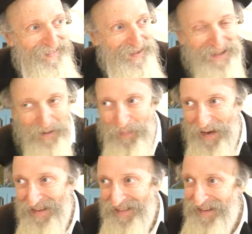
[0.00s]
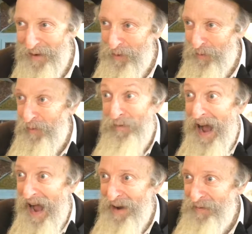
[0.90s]
sick bed and they were
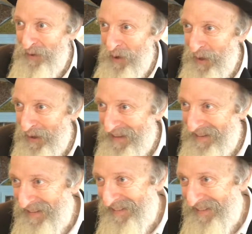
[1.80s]
revived totally.